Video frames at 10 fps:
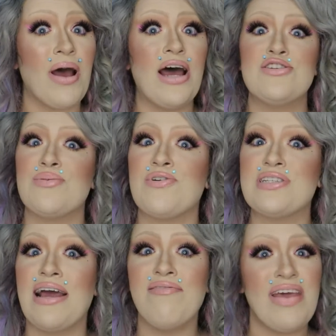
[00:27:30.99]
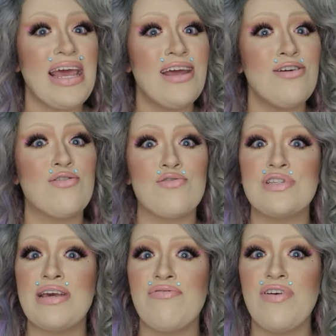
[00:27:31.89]
100% vegan,
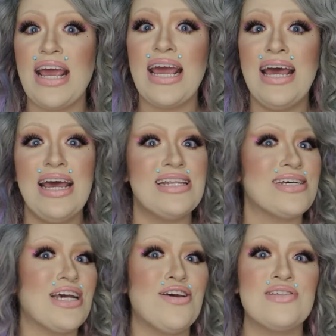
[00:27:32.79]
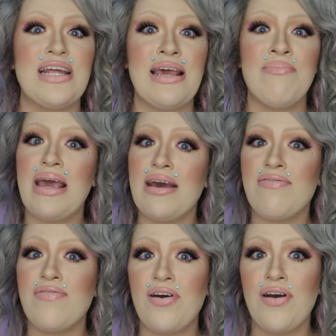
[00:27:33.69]
cruelty-free, doesn't use any mink
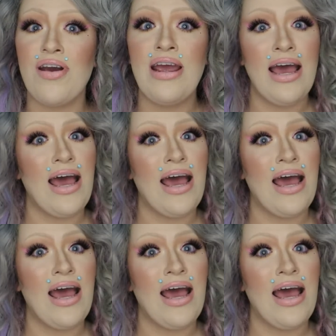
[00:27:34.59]
fur.